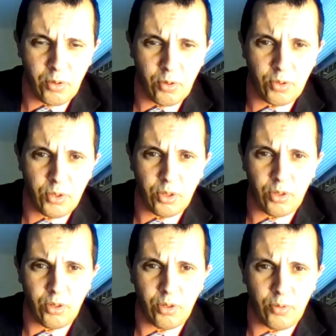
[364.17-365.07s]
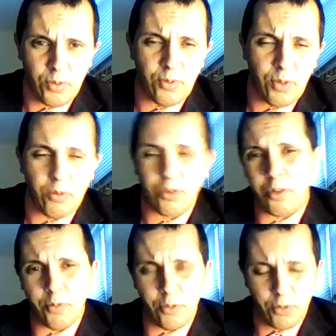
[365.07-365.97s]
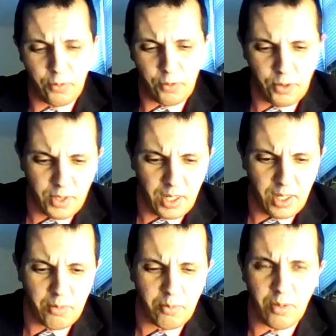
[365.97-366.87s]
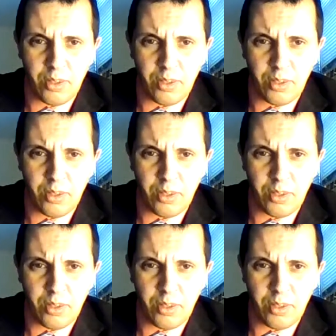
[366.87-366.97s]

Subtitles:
host the FIFA World Cup for the first time,